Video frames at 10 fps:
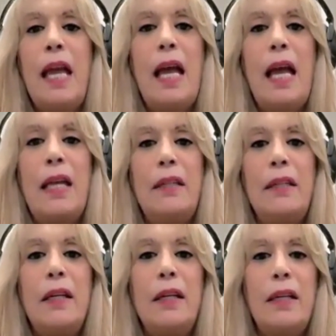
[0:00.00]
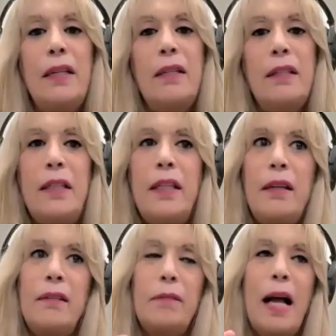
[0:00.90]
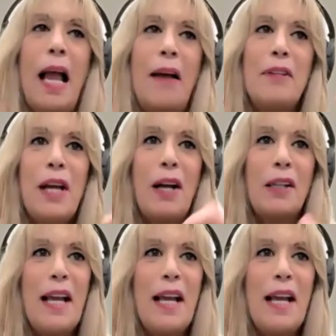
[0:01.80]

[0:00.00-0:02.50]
And, I have a dog that